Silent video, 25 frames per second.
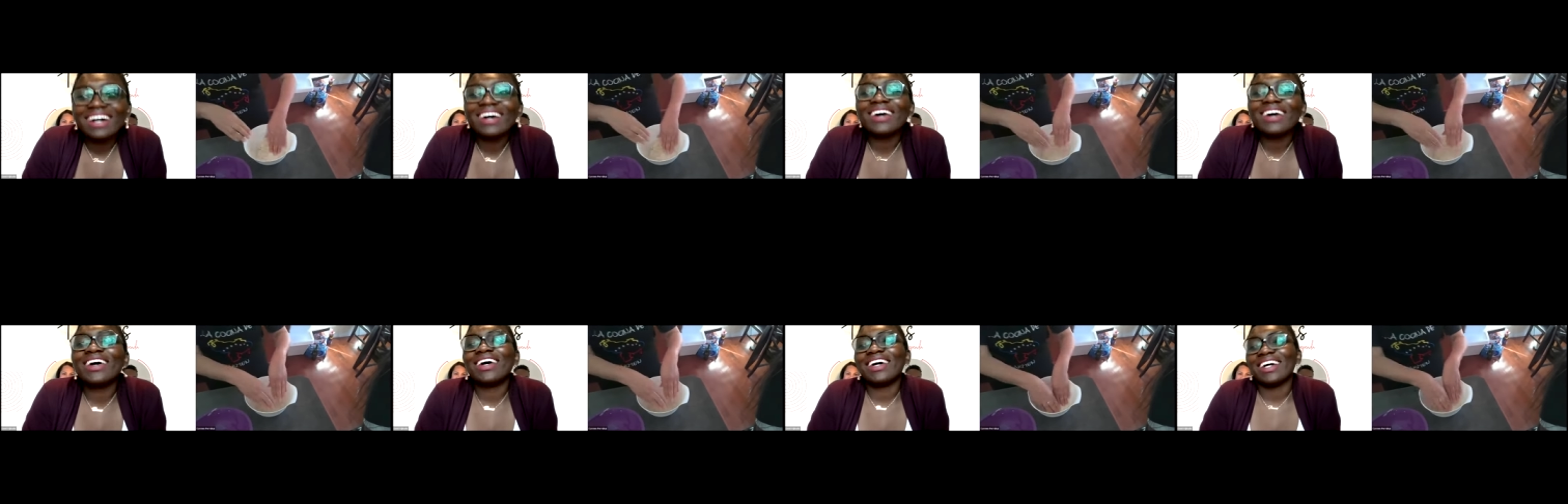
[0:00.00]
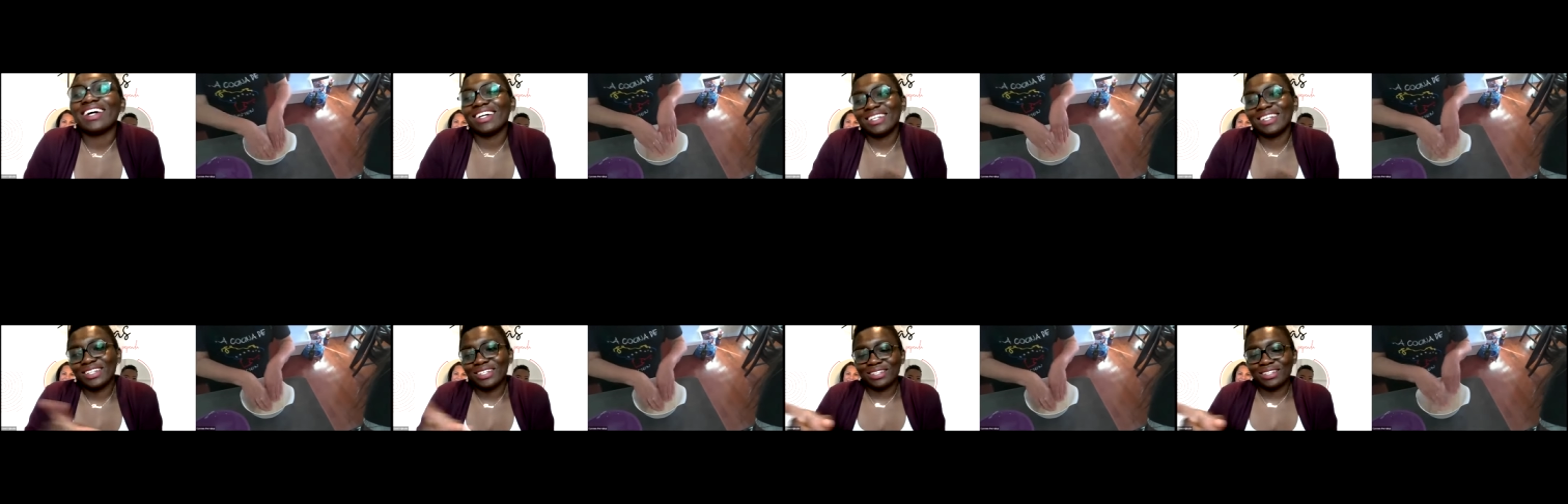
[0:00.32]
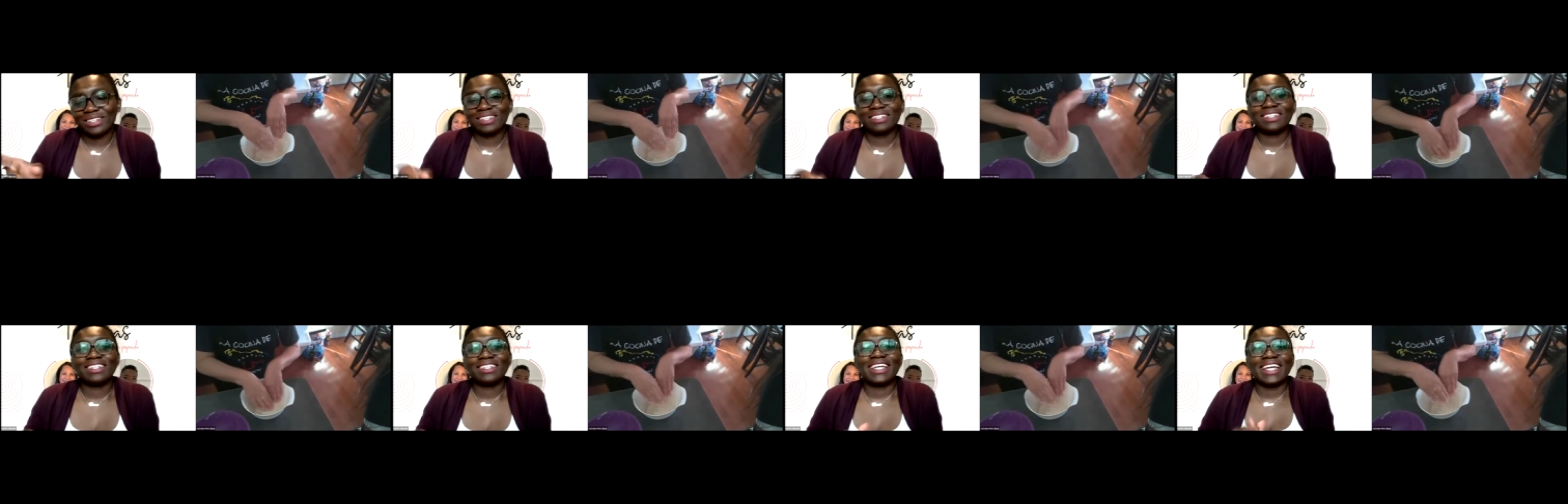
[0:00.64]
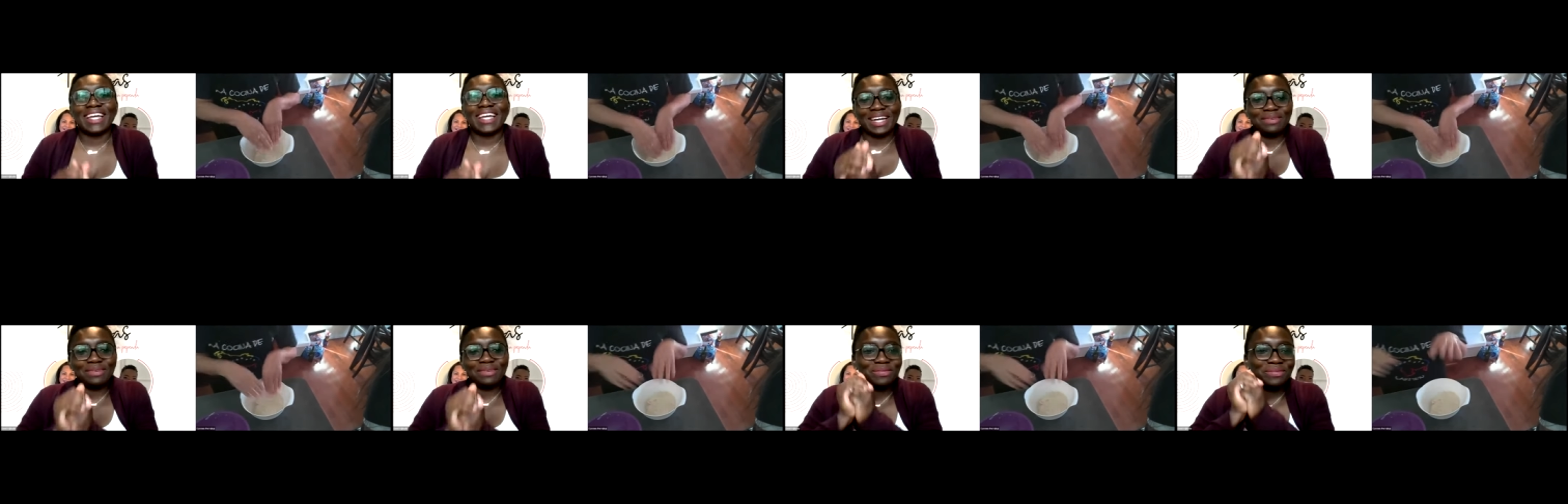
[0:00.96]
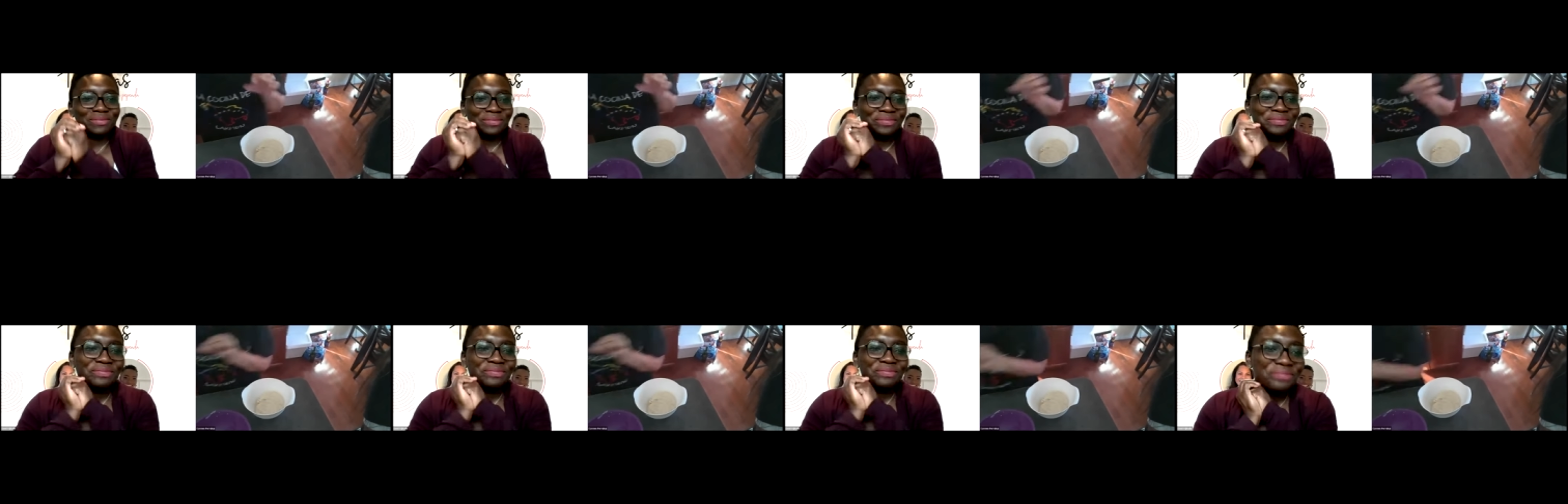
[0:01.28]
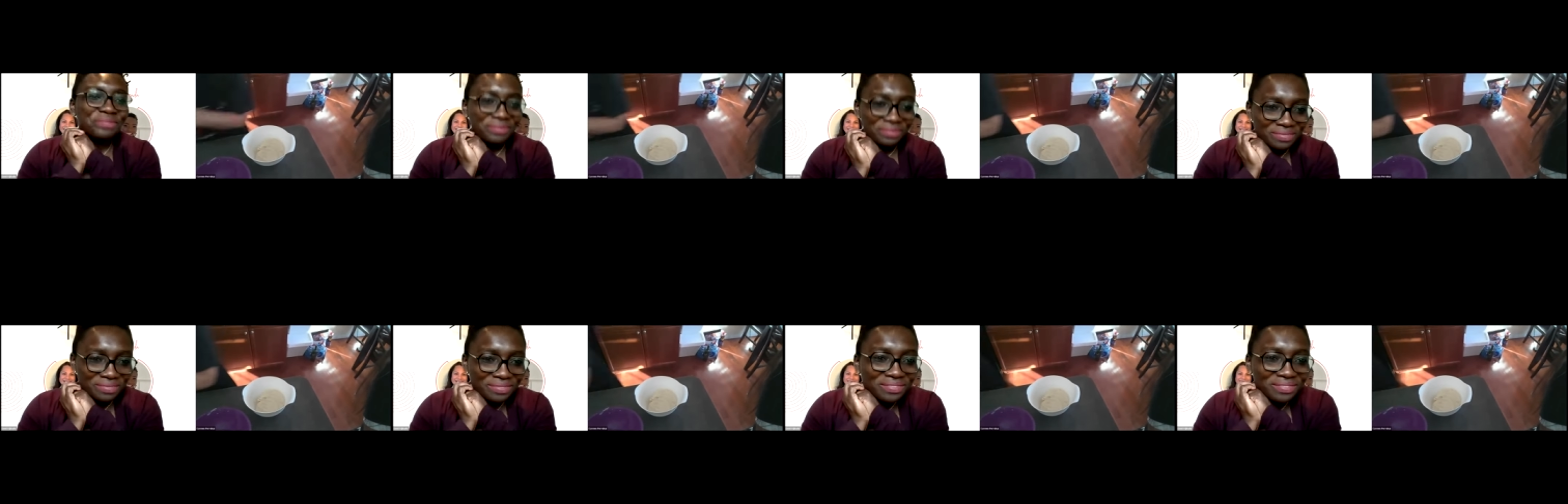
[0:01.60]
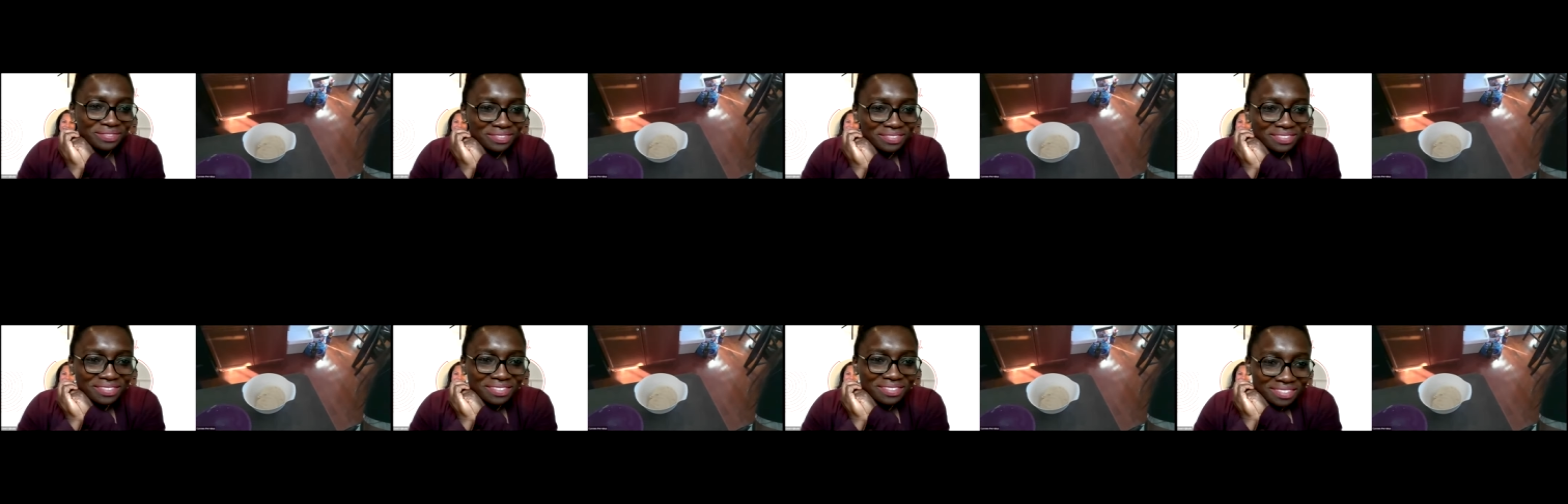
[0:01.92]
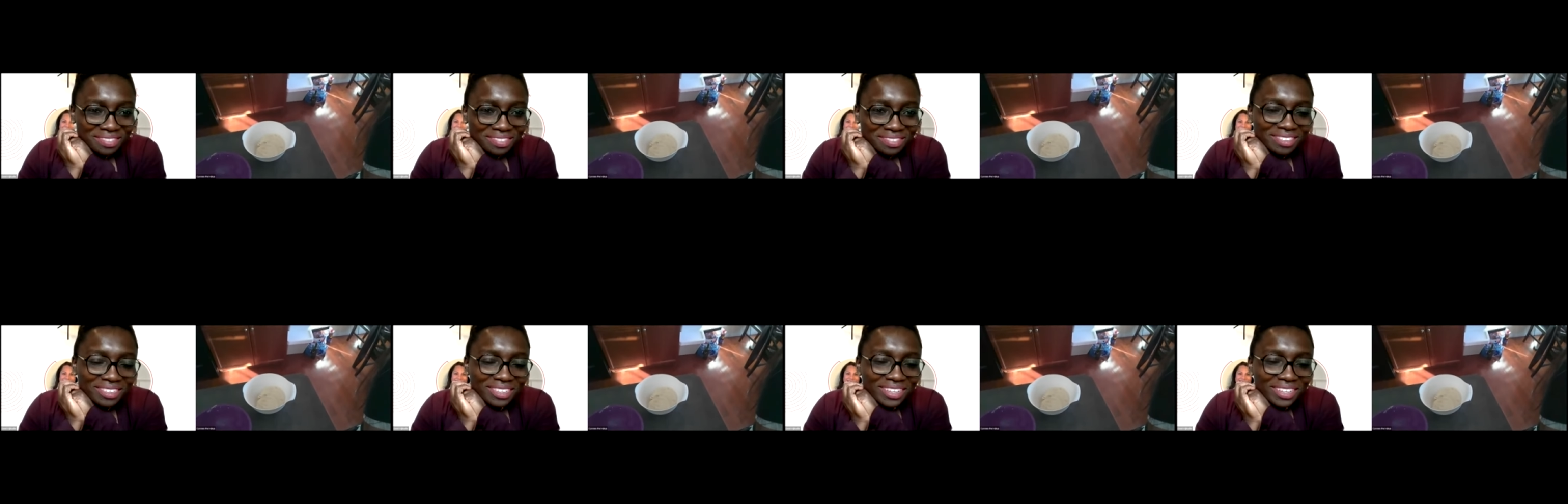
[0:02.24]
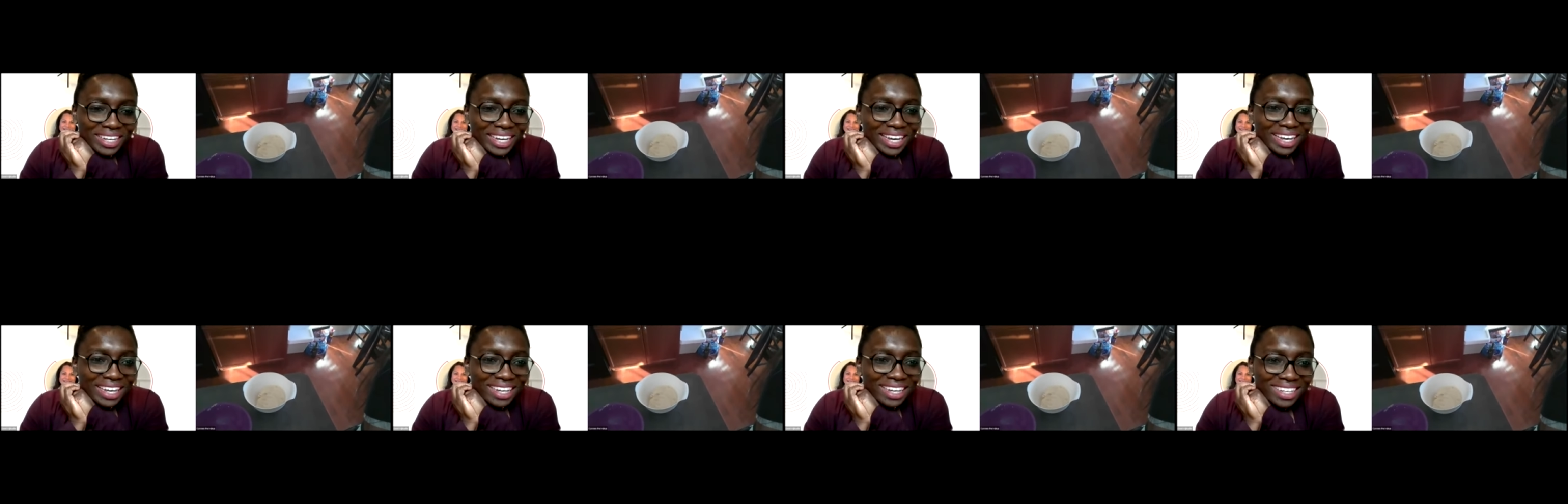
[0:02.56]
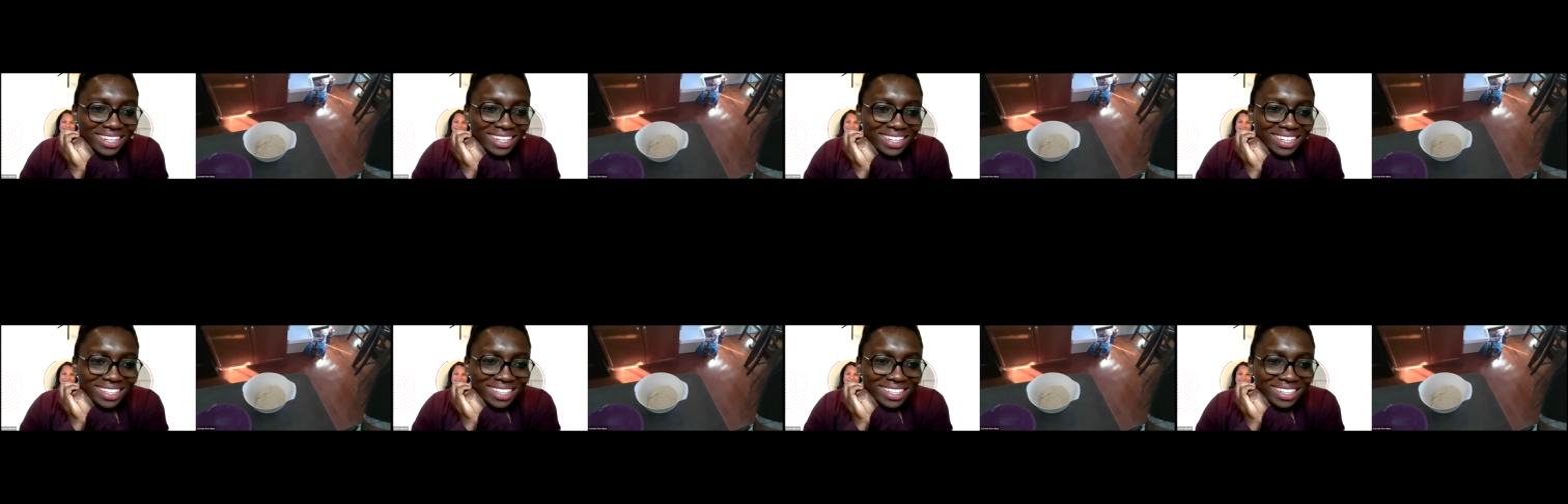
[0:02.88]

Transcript: uh, few yeah. minutes okay.